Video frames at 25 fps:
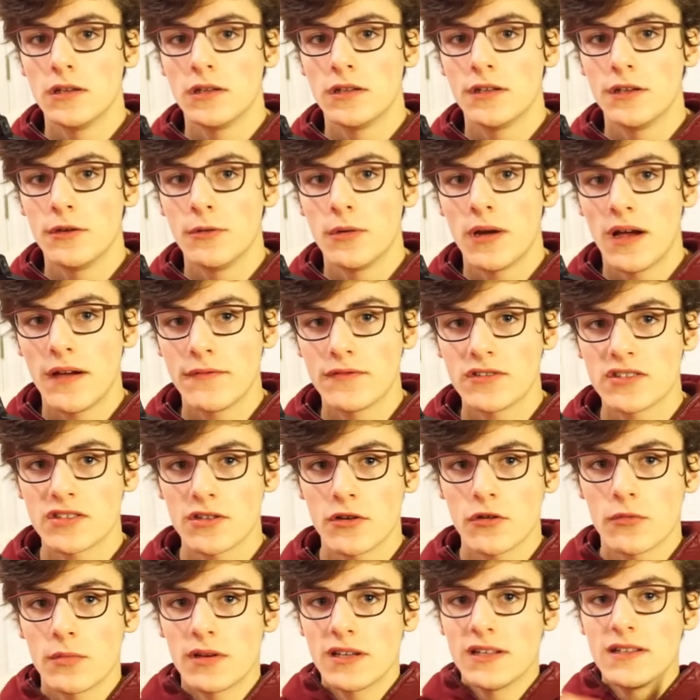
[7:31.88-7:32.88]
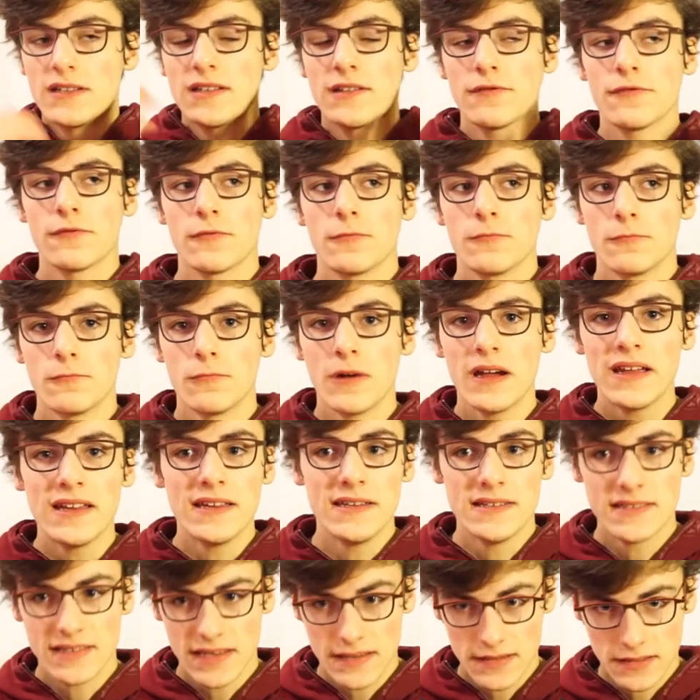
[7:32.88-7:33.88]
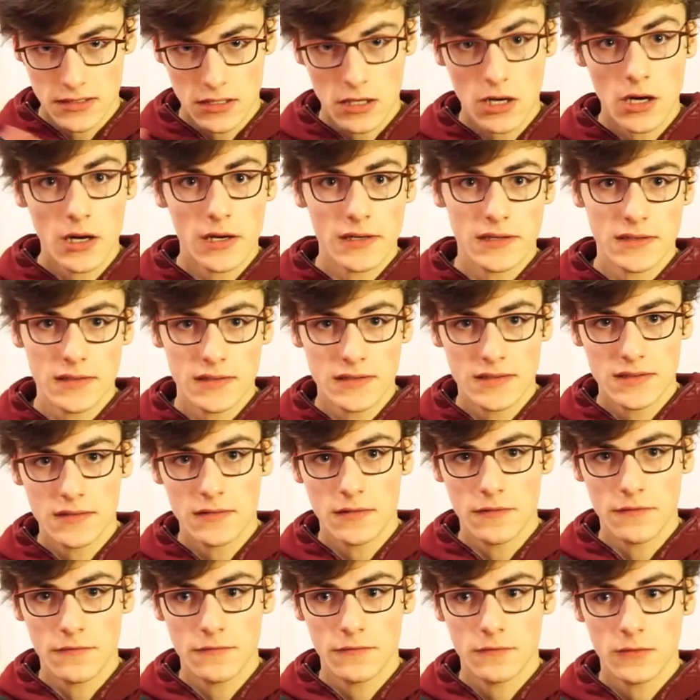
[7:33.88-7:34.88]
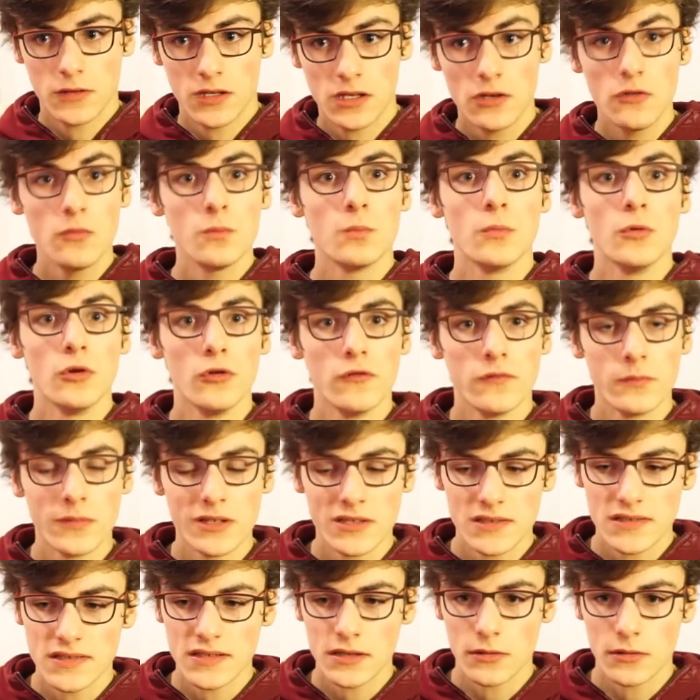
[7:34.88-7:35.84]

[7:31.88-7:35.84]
you have so many different ways and kinds of cube movement.